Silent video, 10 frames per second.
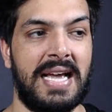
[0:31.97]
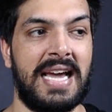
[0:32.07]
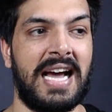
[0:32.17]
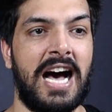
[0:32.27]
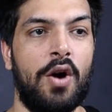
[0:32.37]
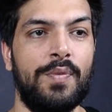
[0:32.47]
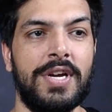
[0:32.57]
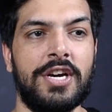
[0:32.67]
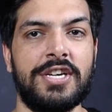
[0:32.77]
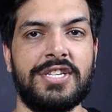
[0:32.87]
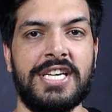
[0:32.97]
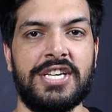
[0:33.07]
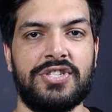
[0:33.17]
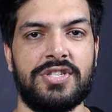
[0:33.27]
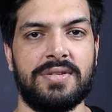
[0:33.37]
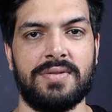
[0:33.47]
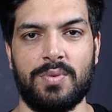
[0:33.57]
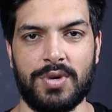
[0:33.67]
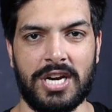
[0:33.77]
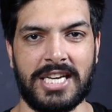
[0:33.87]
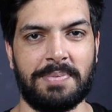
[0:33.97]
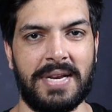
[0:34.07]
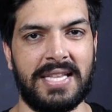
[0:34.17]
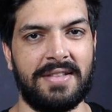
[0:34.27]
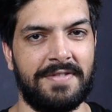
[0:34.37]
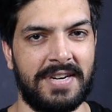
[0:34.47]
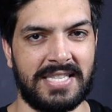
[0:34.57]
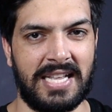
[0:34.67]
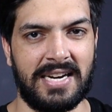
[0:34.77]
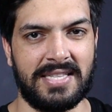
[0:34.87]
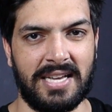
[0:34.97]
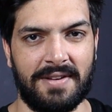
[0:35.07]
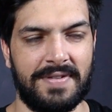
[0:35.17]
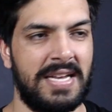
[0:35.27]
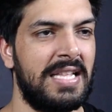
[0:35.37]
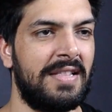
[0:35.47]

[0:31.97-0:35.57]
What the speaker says: and how we're gonna teach, we're gonna explain in the first slide itself.